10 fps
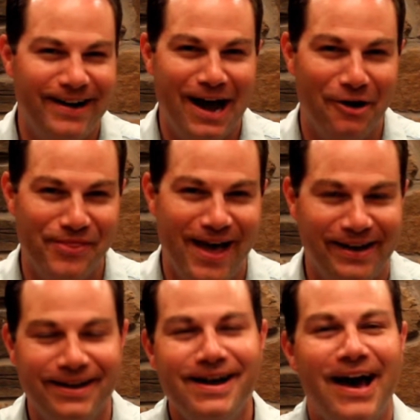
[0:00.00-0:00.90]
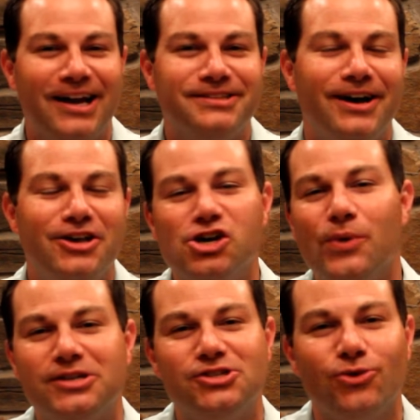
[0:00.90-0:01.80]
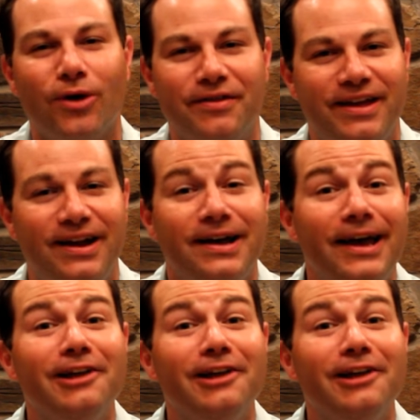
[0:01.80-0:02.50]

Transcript: now and then. And I'll tell you a quick story that